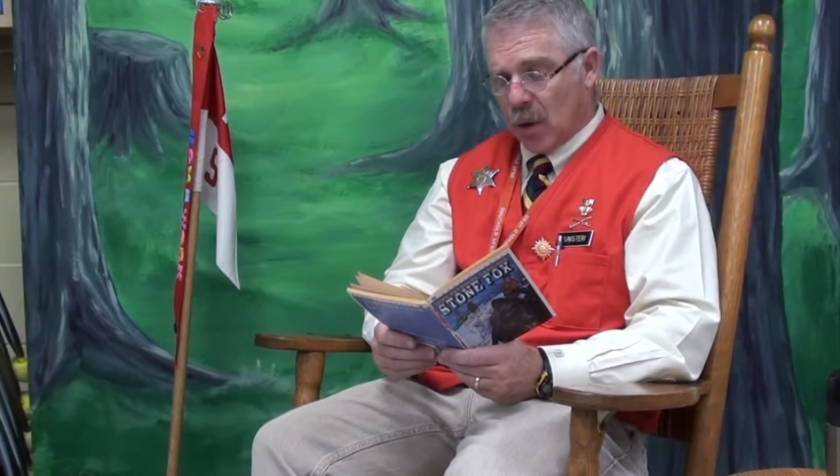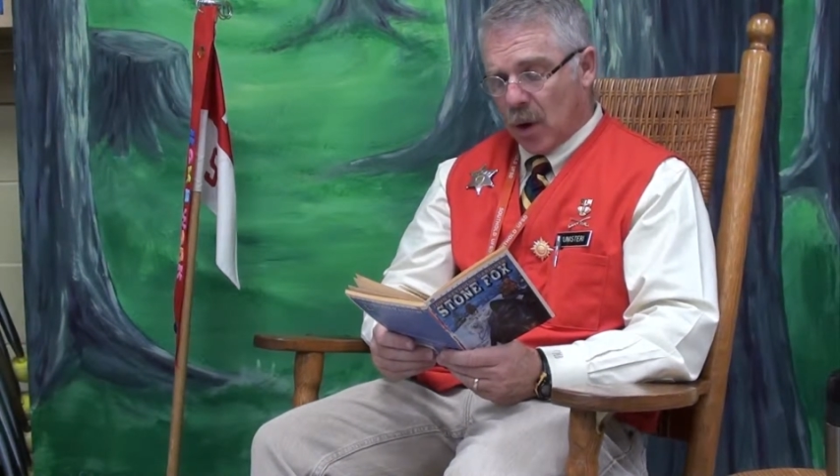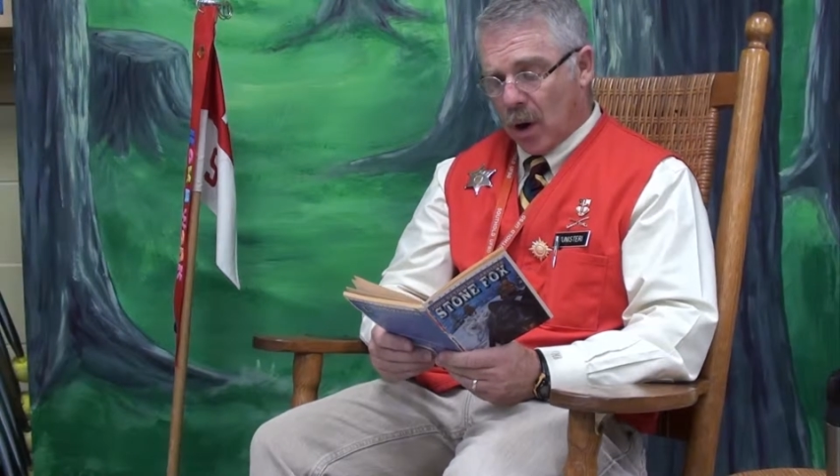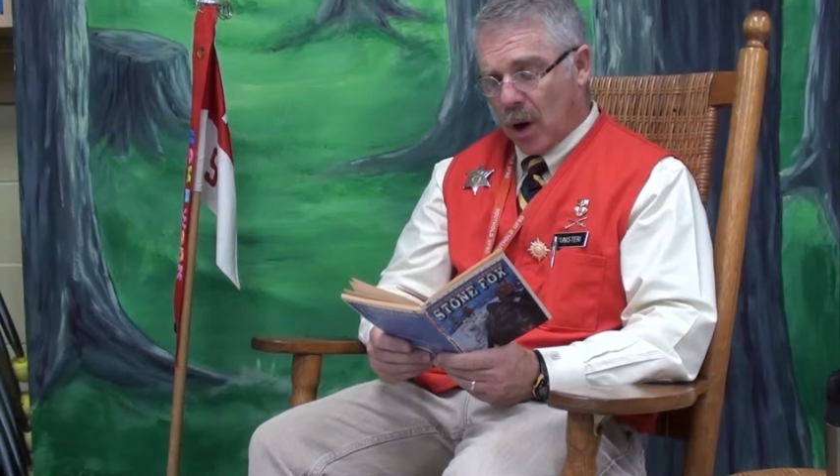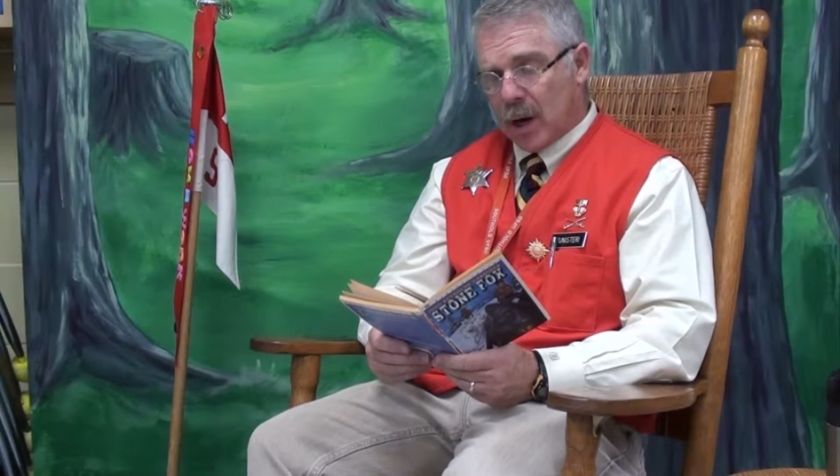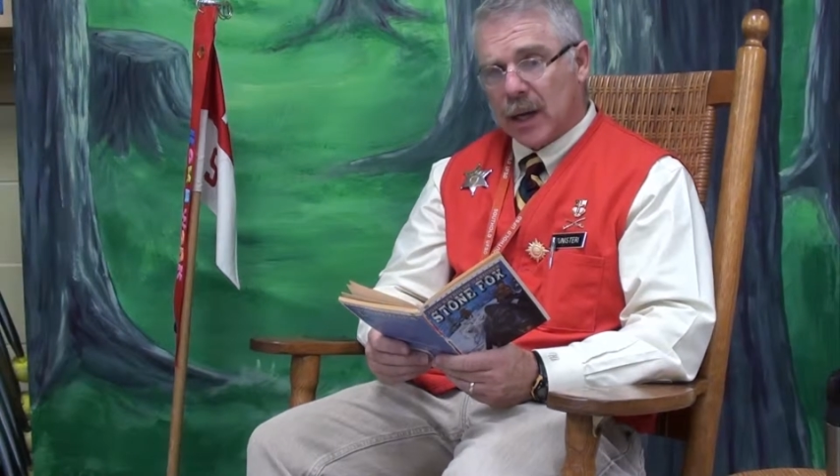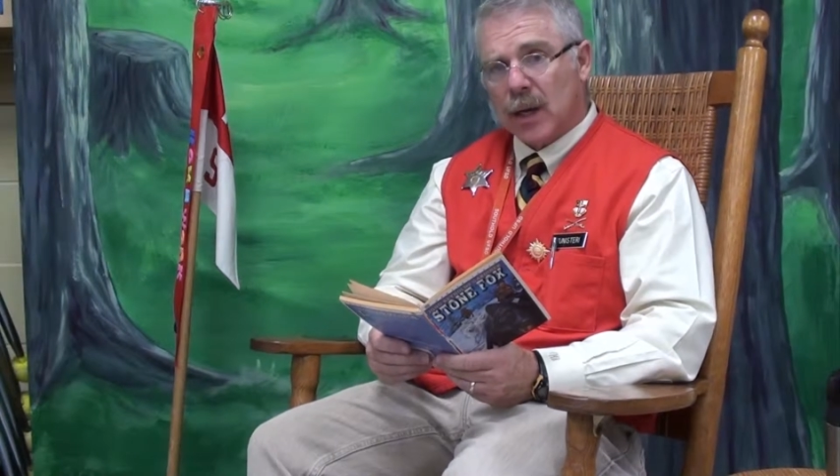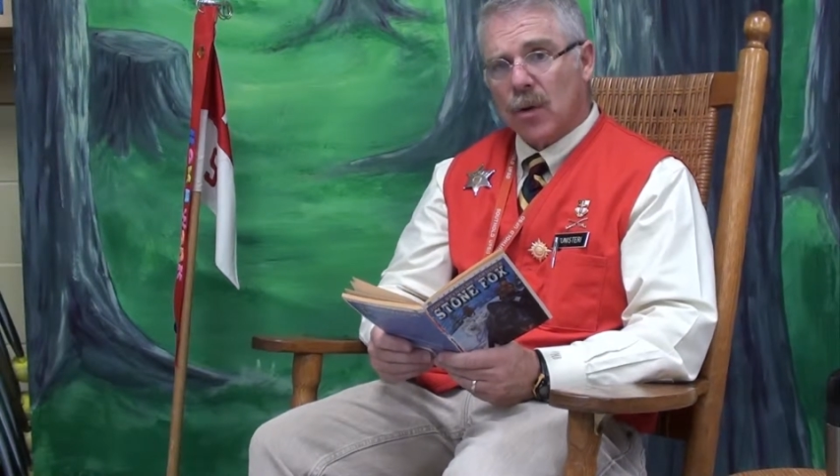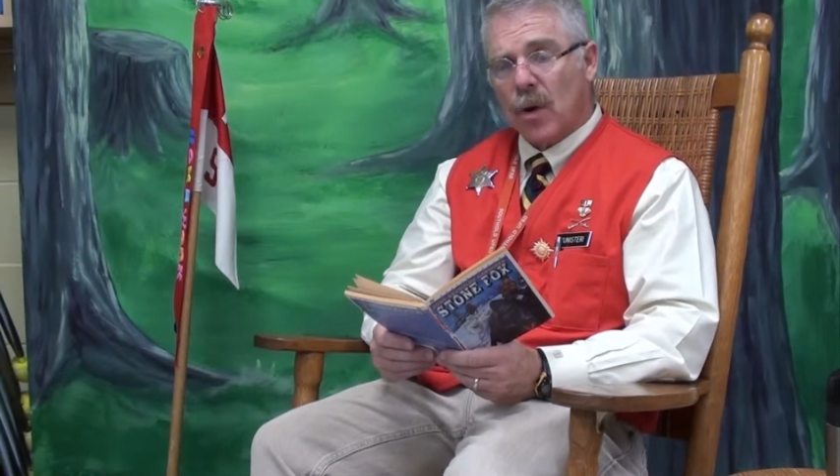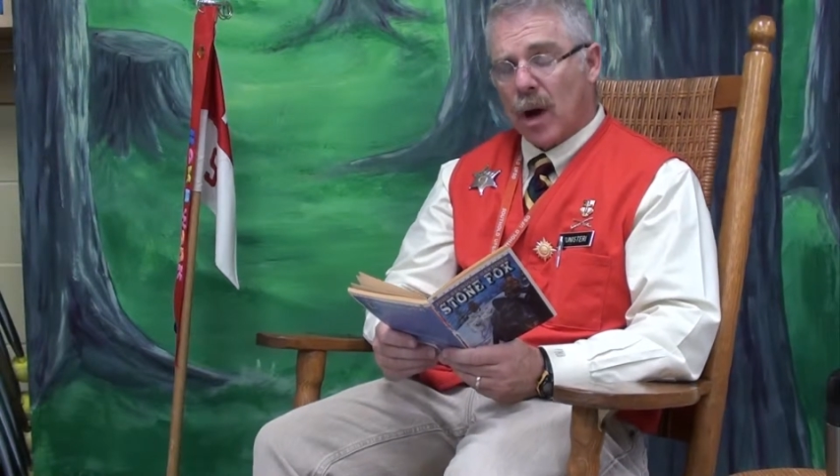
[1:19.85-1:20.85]
hard he
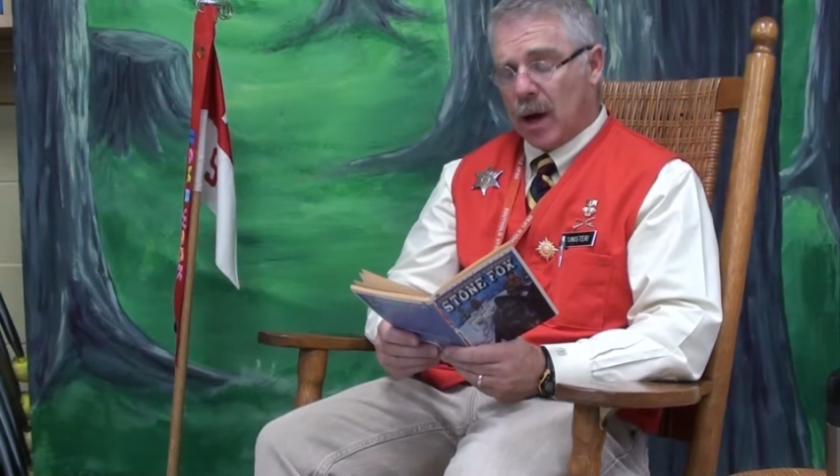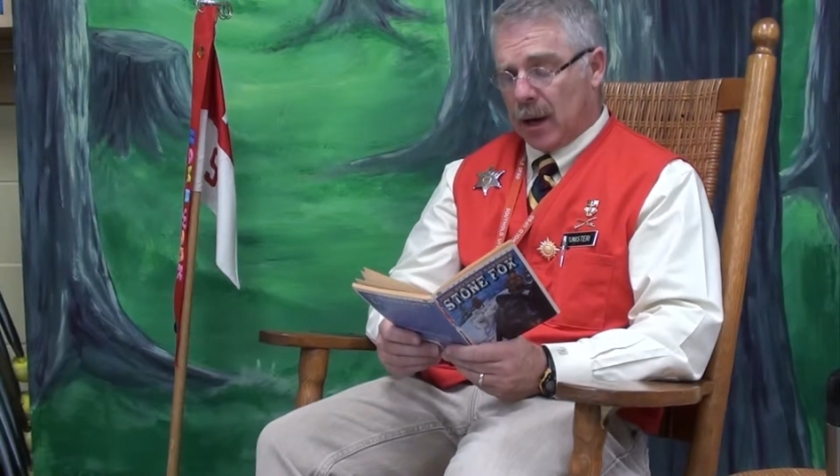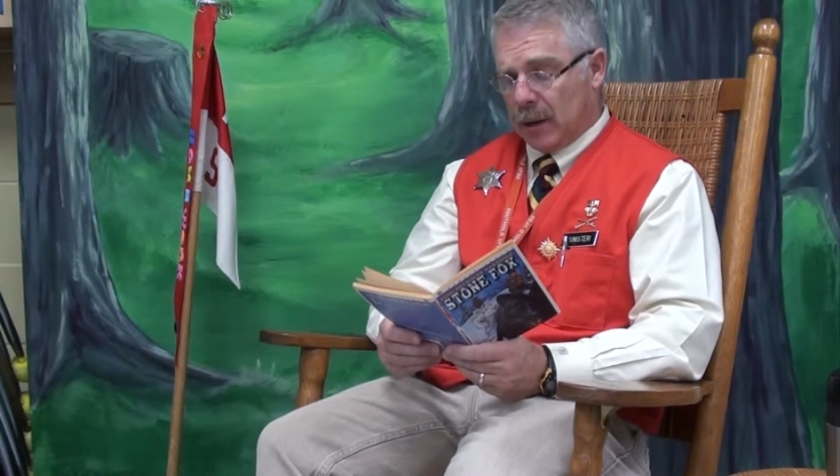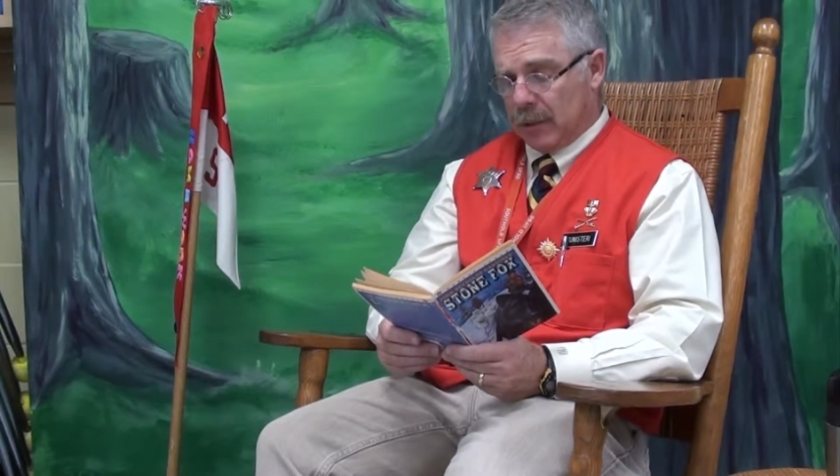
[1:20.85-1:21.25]
cried.